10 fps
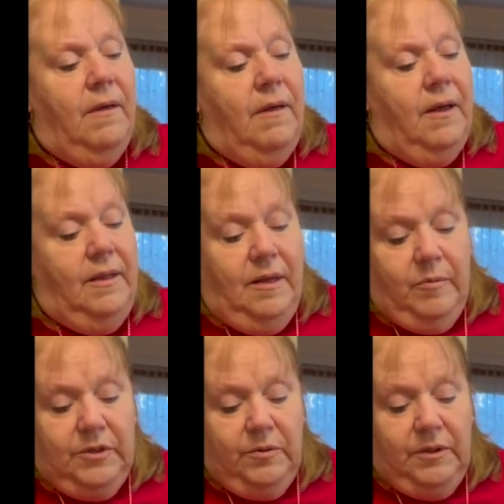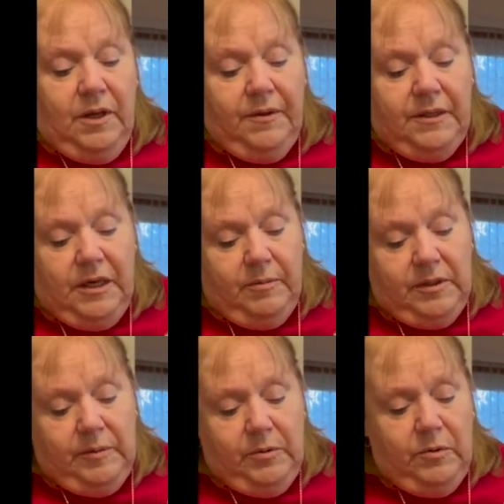And then we'll do another
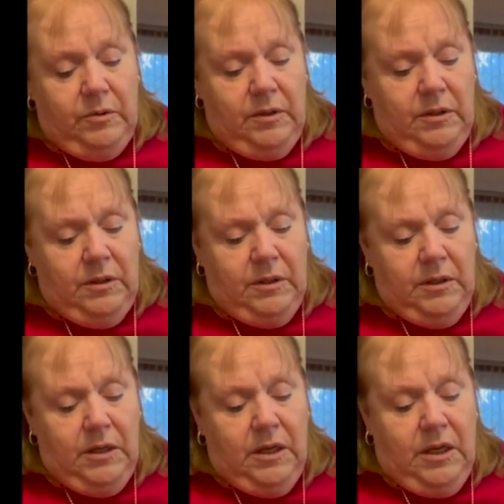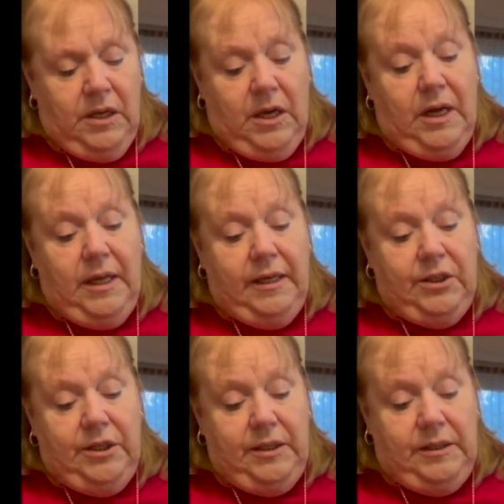tablespoon. I like
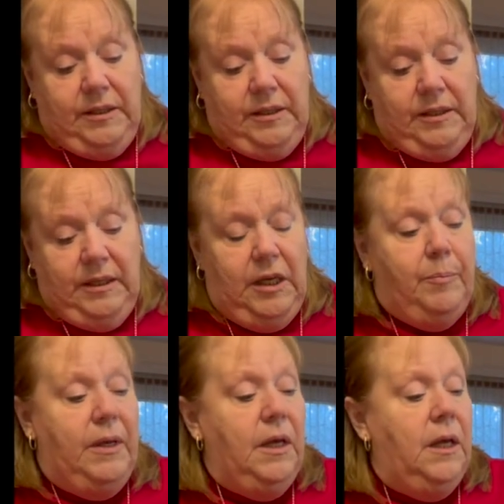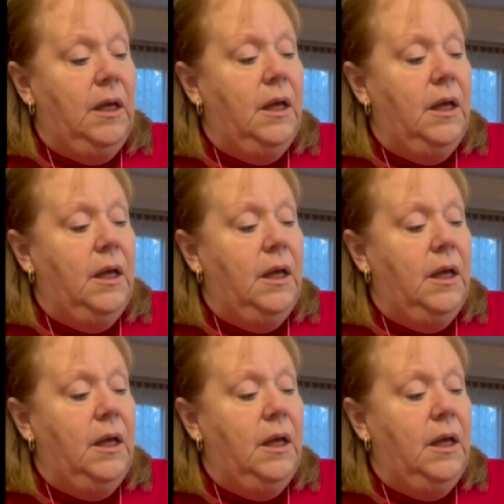cheese. Heaping.